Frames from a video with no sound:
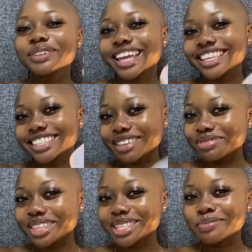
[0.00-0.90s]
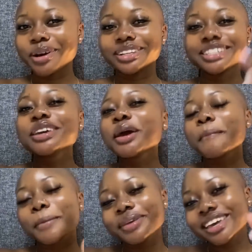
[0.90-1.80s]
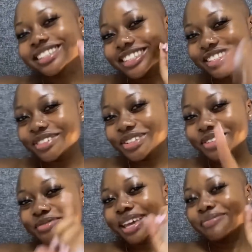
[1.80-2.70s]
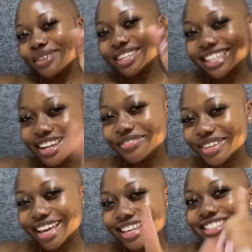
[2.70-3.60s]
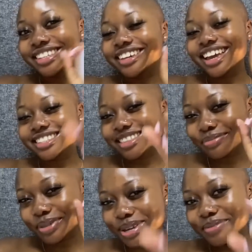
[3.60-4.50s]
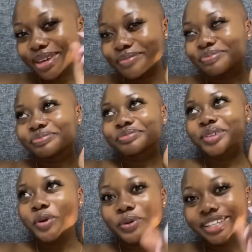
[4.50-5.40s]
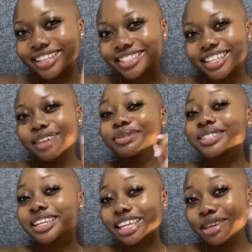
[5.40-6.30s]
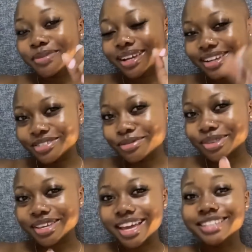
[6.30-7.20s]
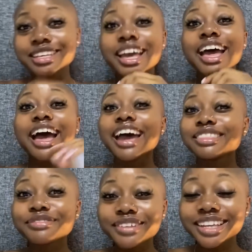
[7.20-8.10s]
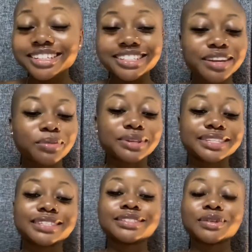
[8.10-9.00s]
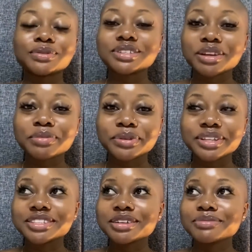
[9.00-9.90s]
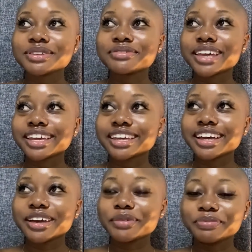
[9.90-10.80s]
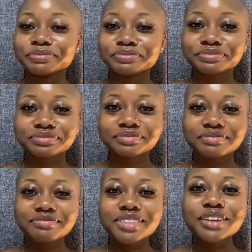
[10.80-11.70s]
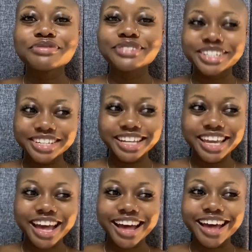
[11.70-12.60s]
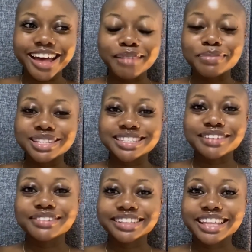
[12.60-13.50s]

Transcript: well i skipped this part but because it's youtube and because i love you guys and you guys are the premium audience i'm just gonna keep it 100 with you guys at the village it was so terrible in terms of like um freshening up and stuff like